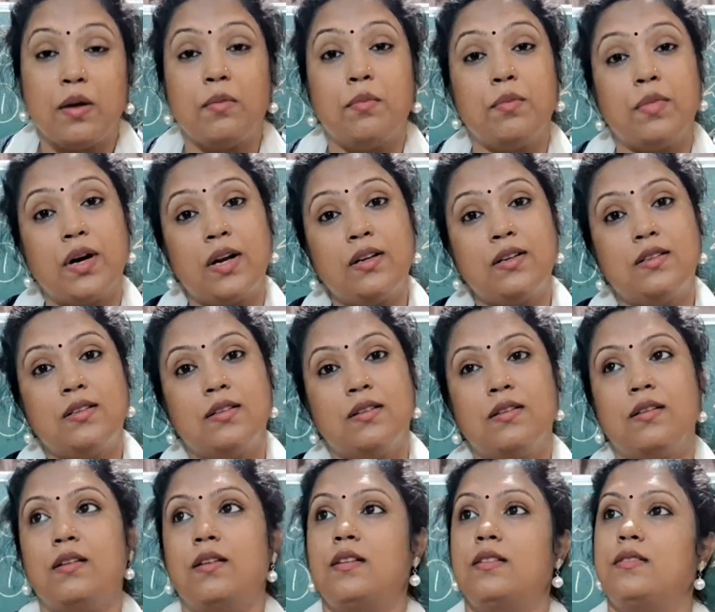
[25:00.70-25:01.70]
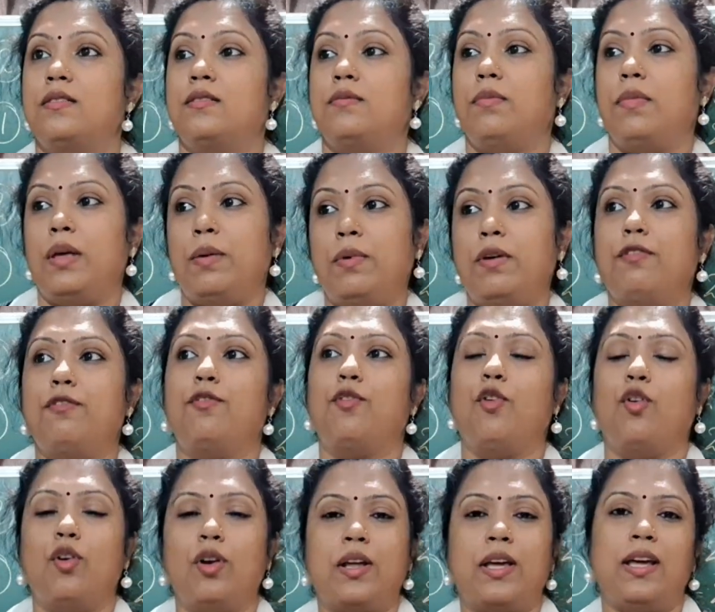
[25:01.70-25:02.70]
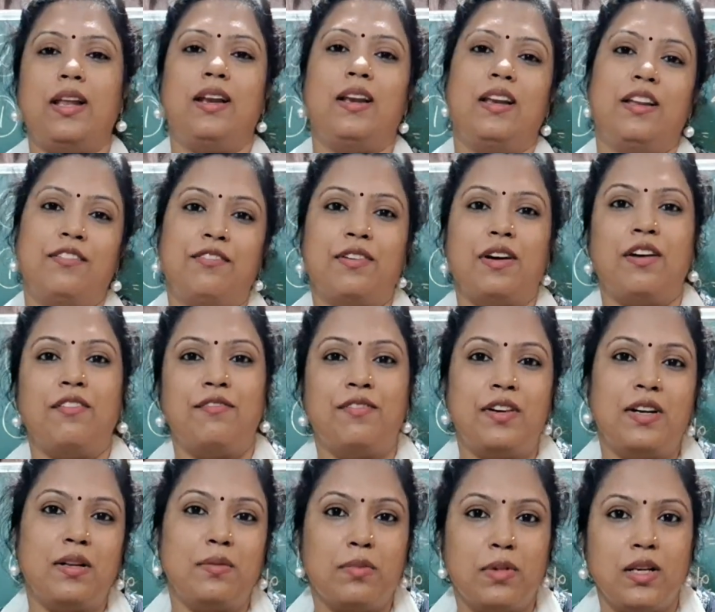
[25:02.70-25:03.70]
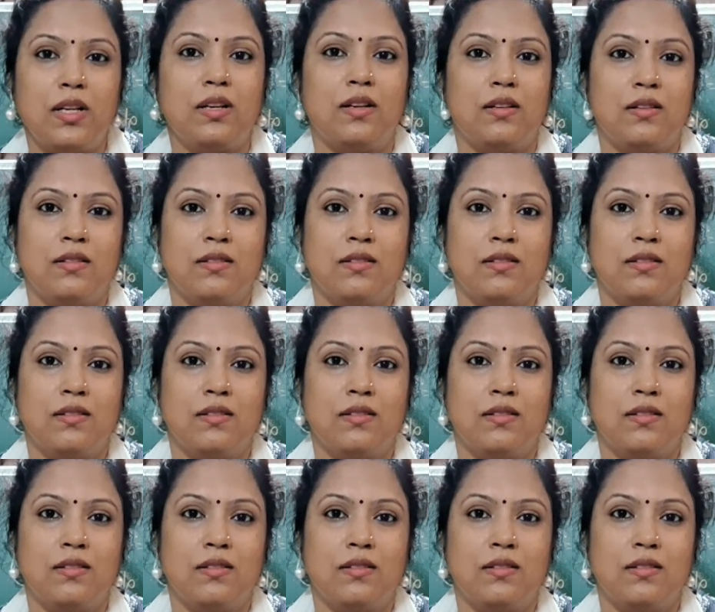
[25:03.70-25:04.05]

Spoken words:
But maybe 4 can live comfortably.